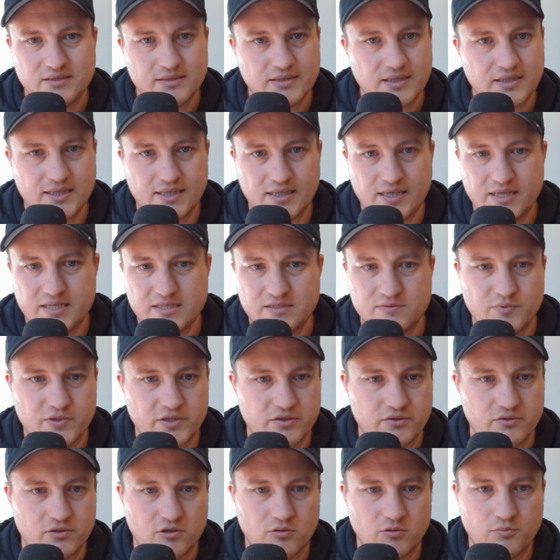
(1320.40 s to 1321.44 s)
a husband
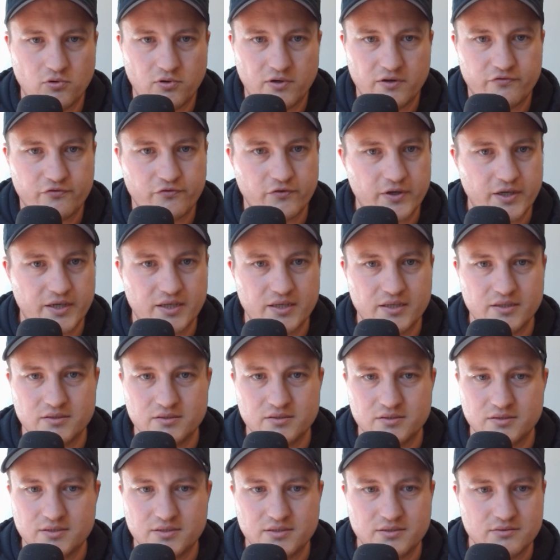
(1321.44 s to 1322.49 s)
or a
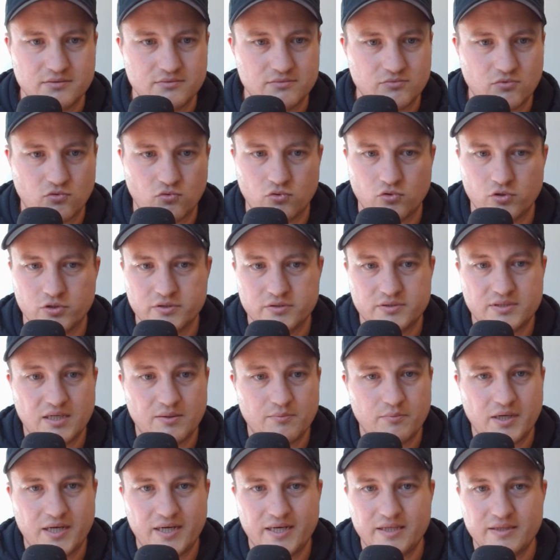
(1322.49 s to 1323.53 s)
boyfriend or
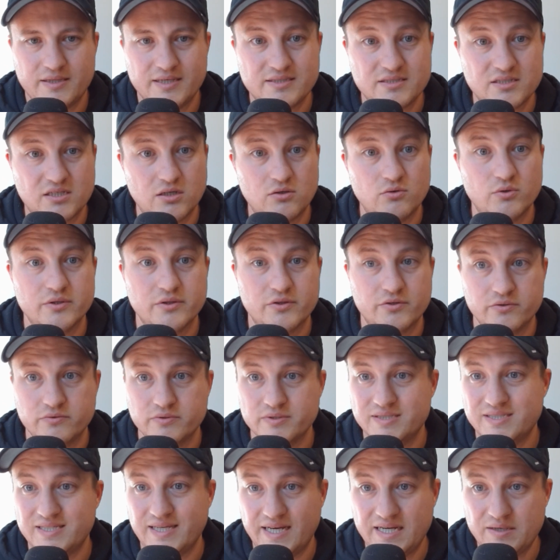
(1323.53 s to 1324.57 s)
somebody that's going through the
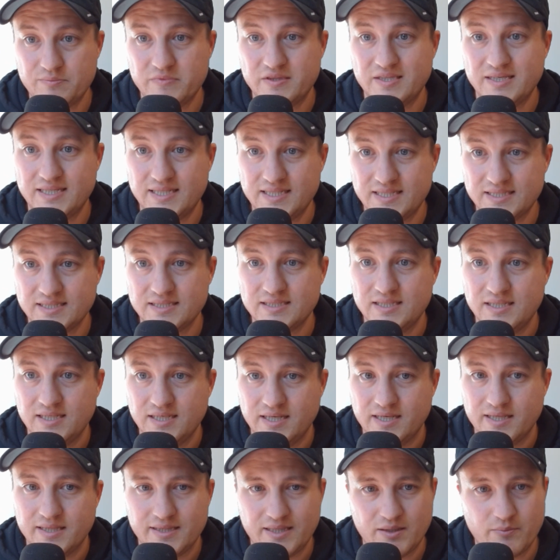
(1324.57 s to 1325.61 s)
same thing
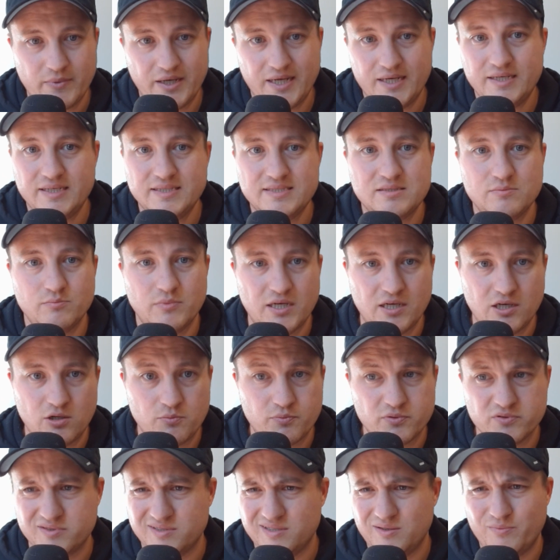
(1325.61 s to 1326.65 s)
that may need some help,
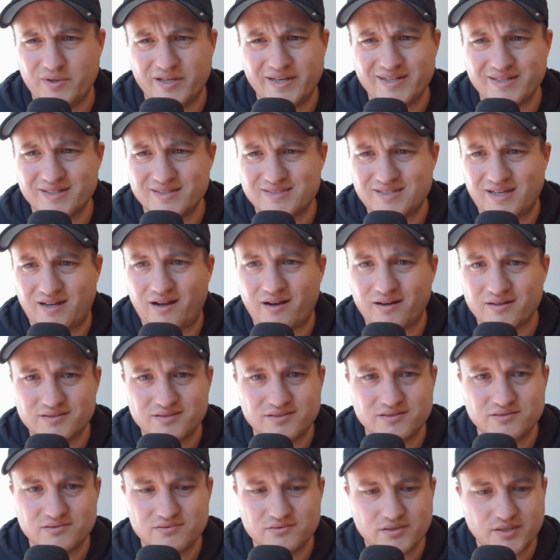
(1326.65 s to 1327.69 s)
or somebody to talk
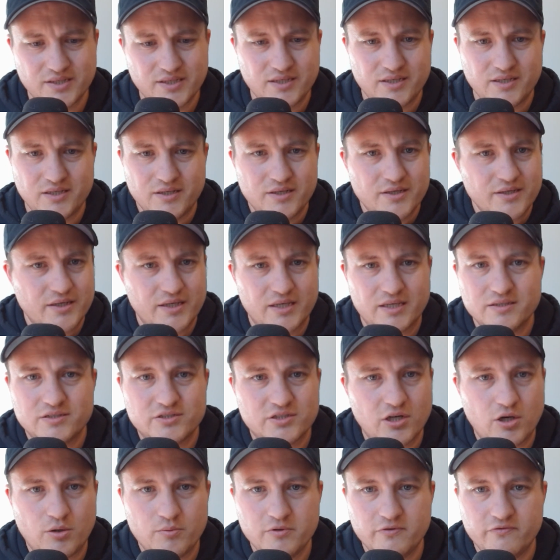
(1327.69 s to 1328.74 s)
to,
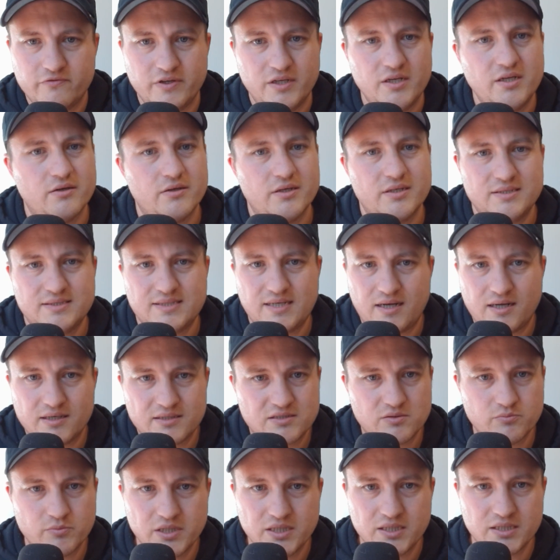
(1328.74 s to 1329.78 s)
show them the video and talk to
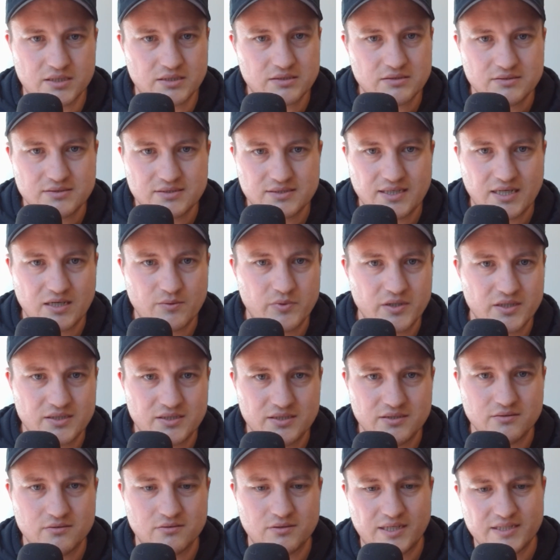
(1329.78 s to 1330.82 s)
me. It's not a big
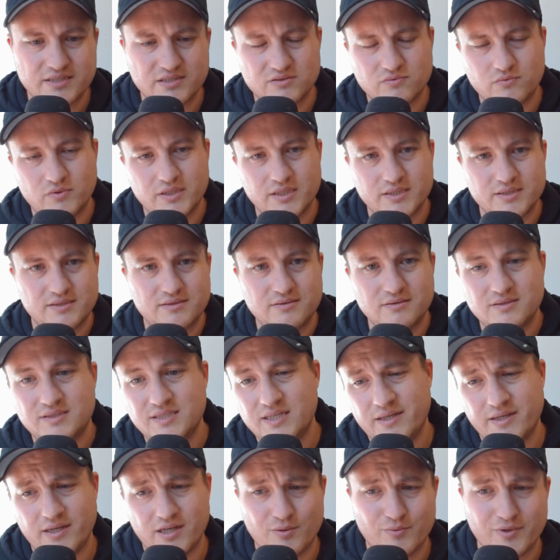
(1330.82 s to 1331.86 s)
deal. I just want to
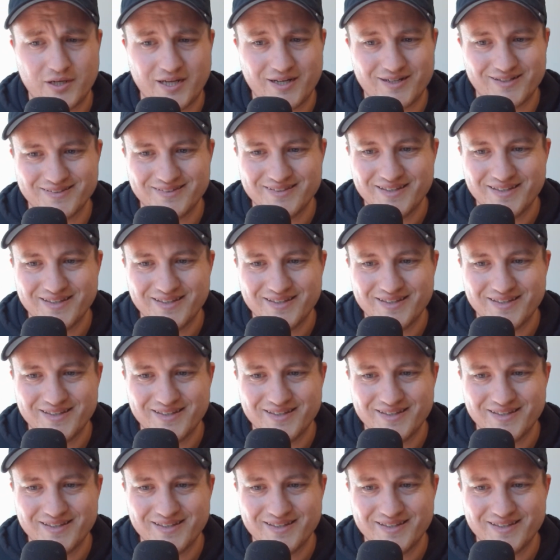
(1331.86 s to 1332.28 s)
tell you, I'm not a